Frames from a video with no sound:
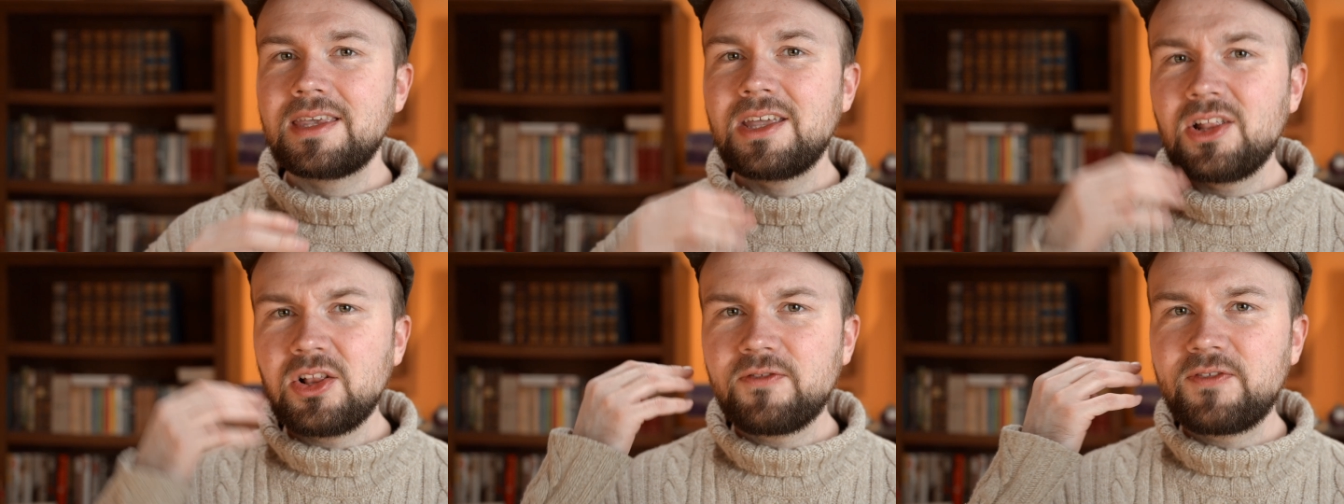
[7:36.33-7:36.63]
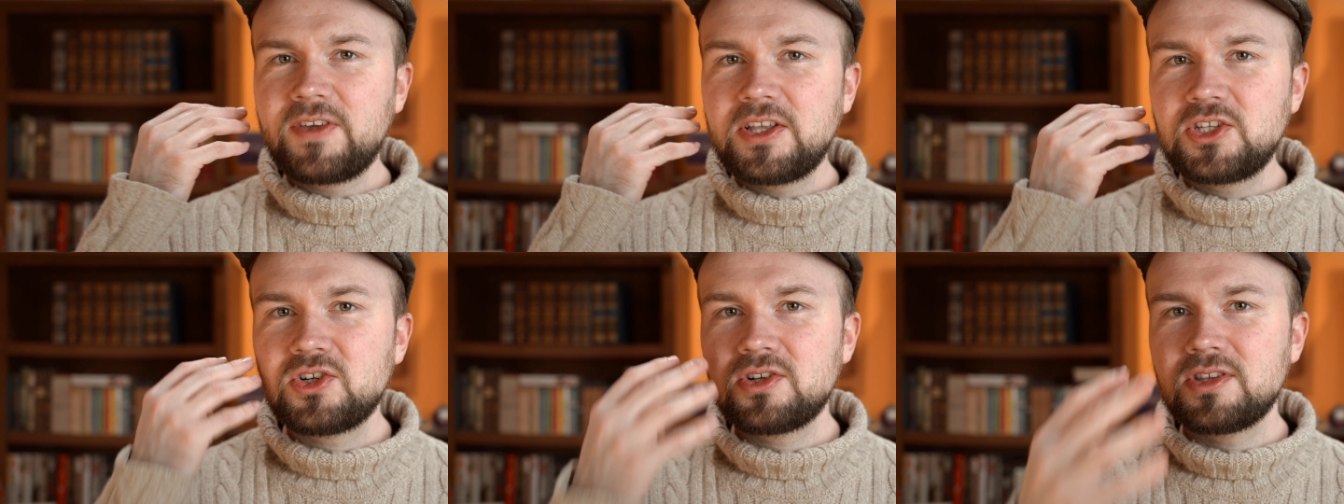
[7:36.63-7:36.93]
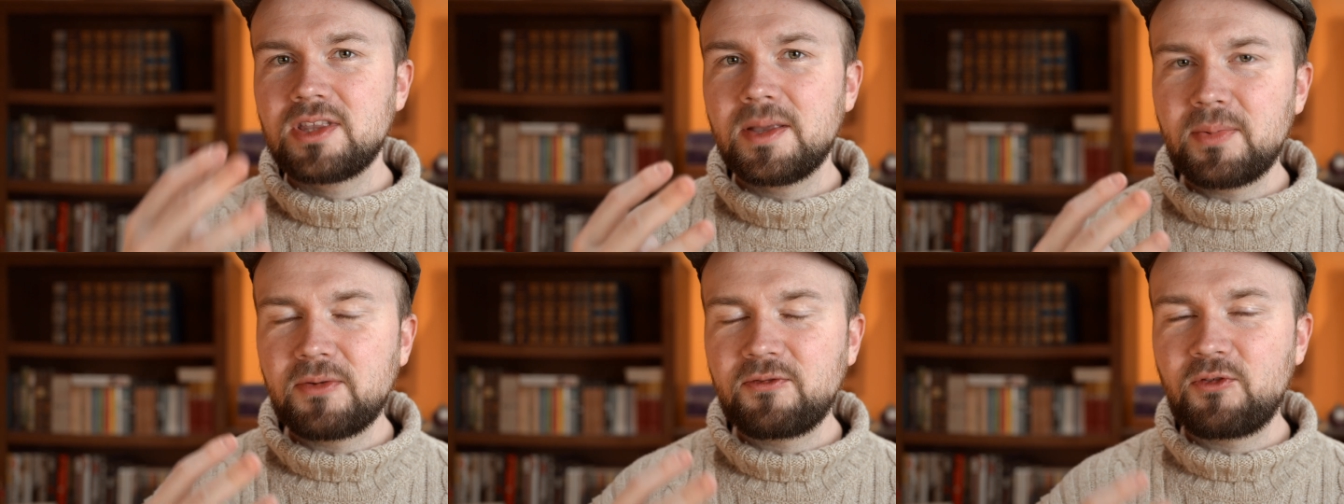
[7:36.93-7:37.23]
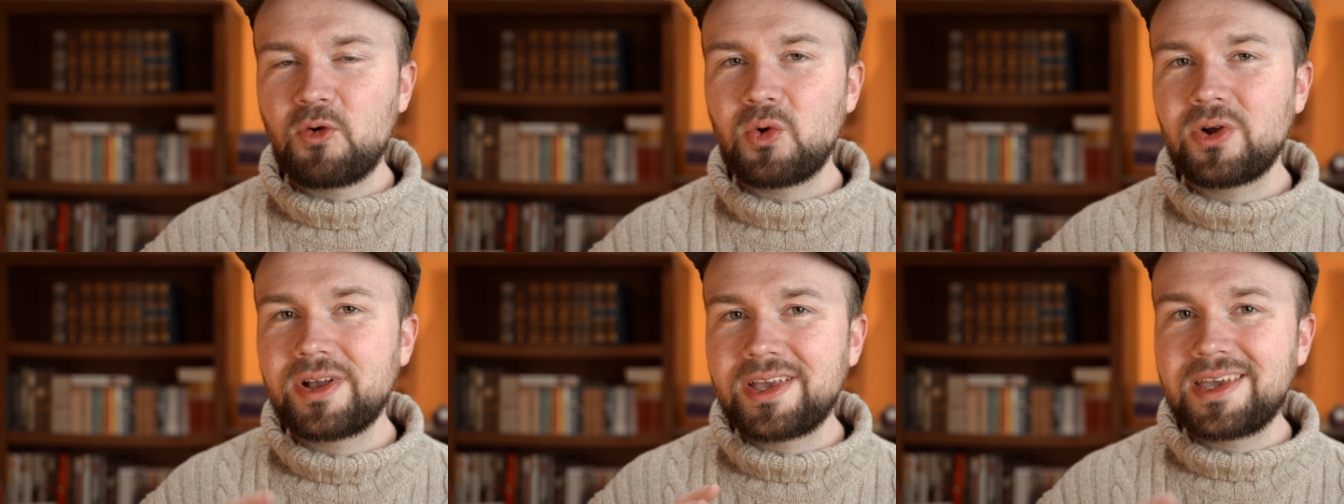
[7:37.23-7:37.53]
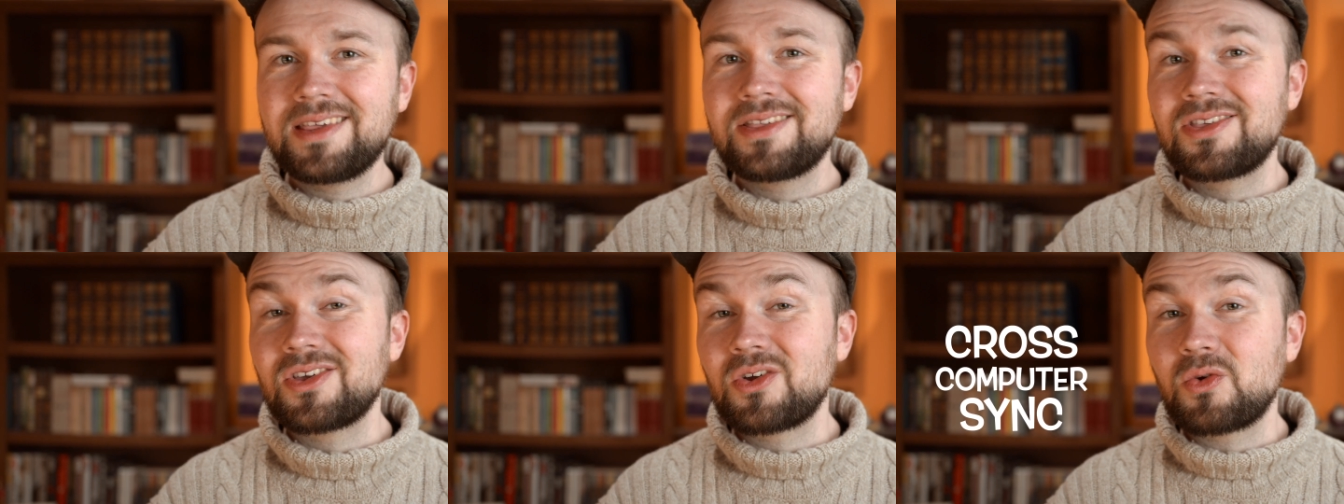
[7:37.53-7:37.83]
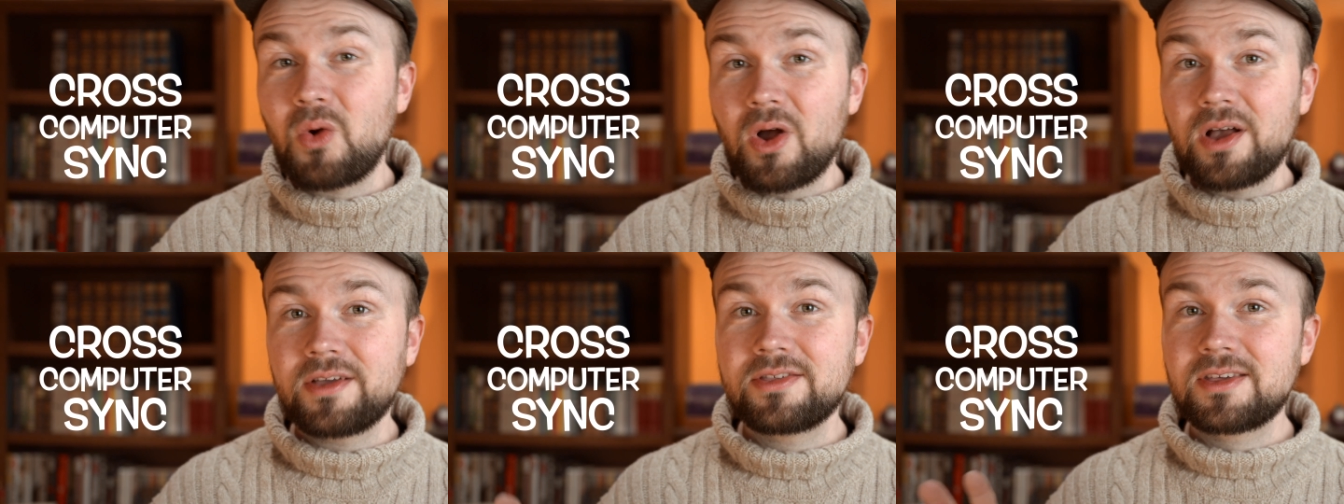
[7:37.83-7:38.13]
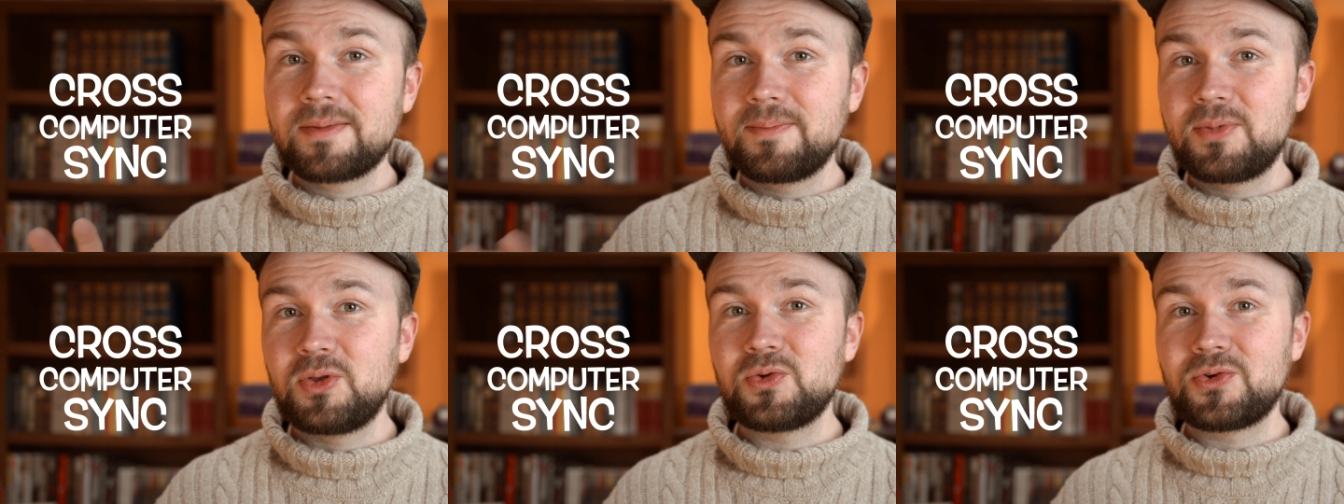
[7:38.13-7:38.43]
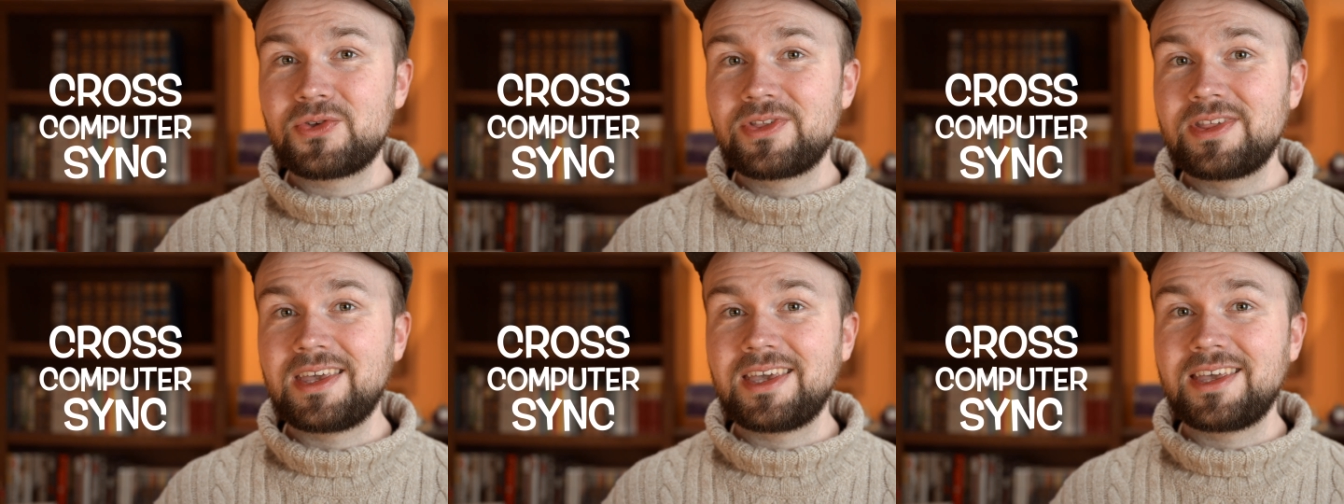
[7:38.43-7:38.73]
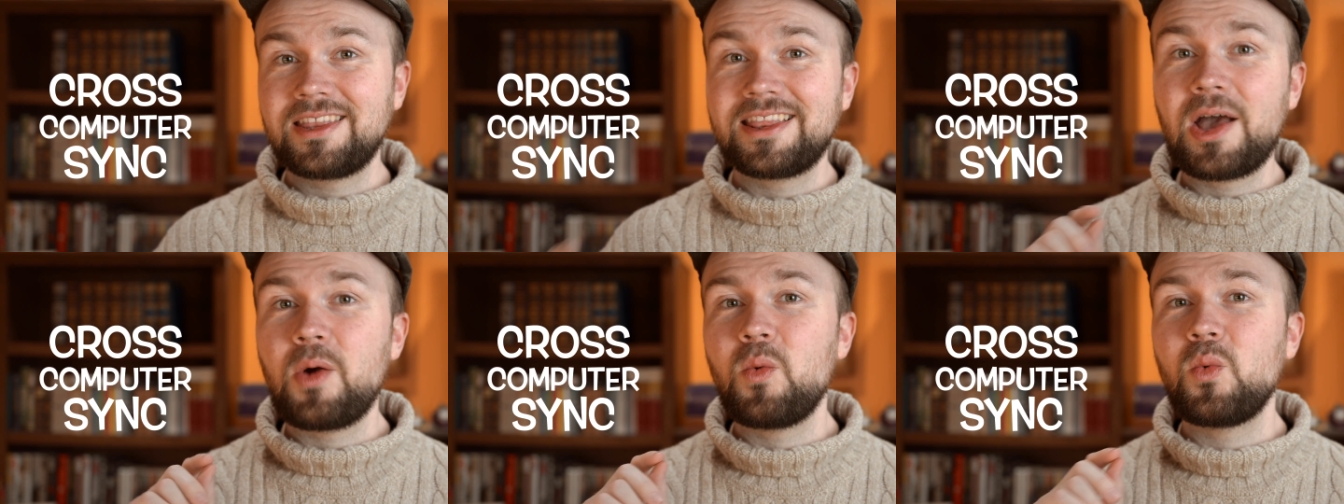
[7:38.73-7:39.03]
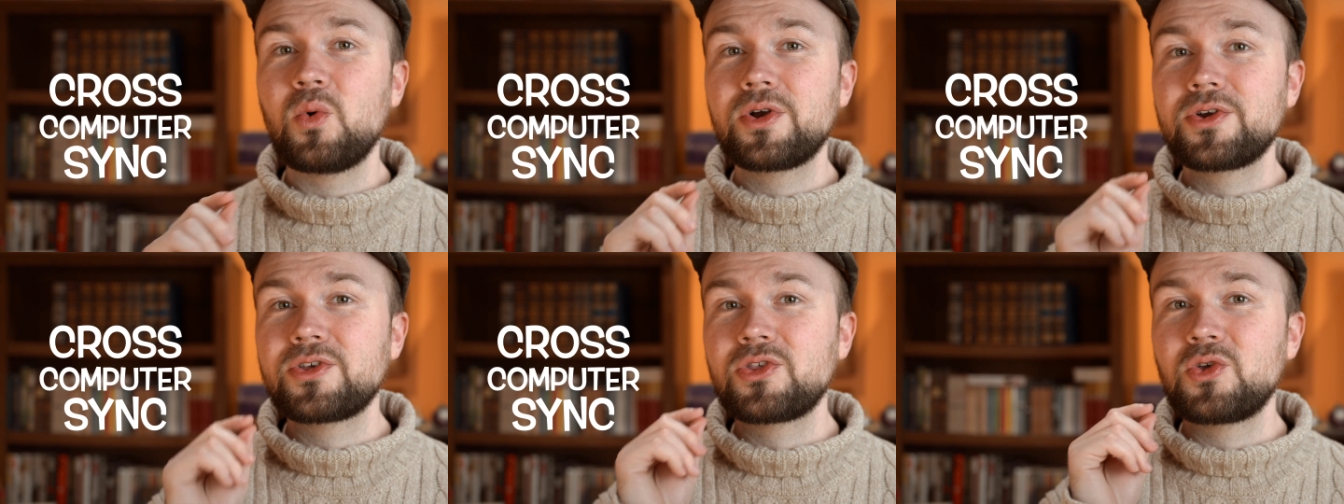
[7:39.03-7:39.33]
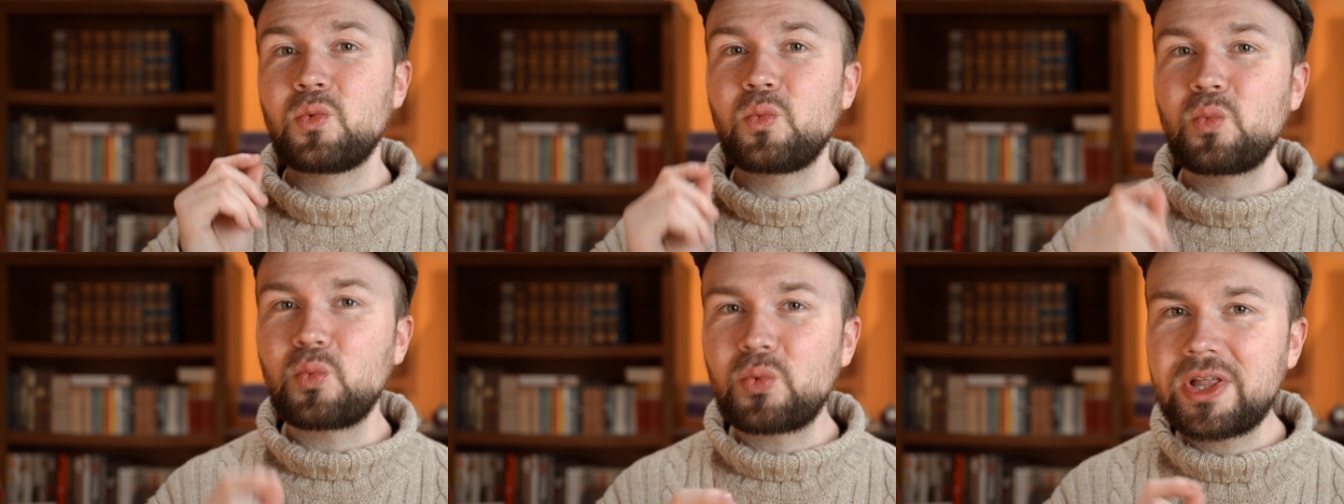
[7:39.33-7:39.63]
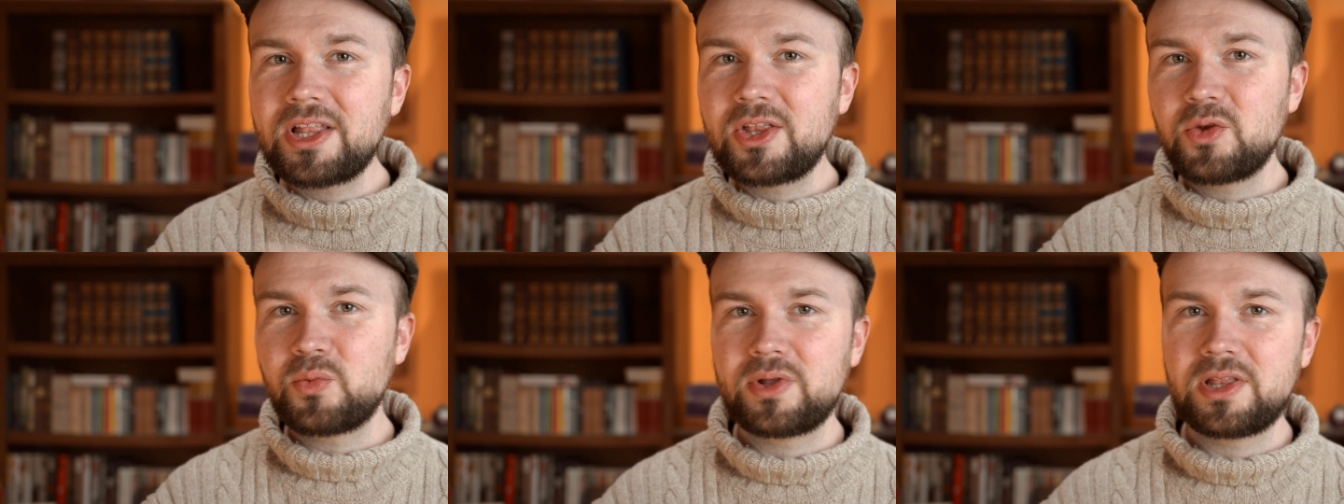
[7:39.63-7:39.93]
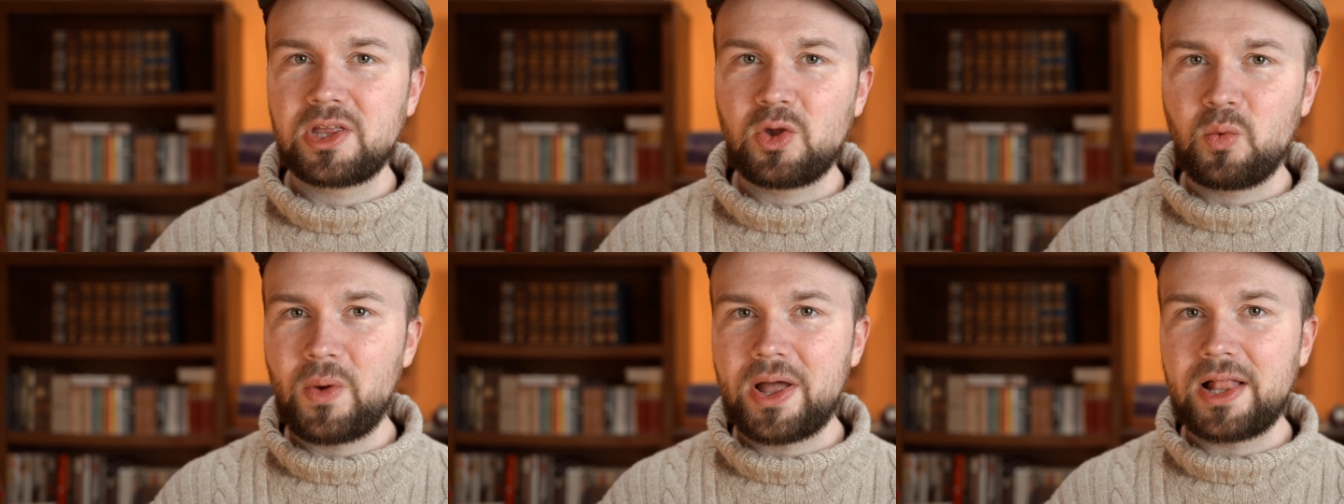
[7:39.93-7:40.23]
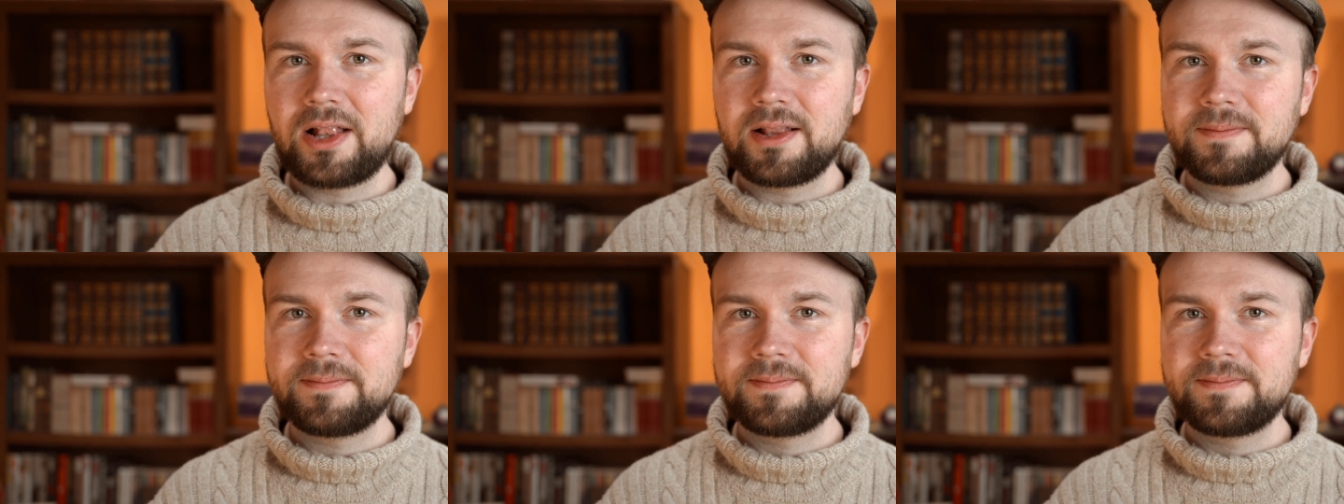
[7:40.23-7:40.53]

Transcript: Killer feature number 4 is cross-computer sync that works really, really well.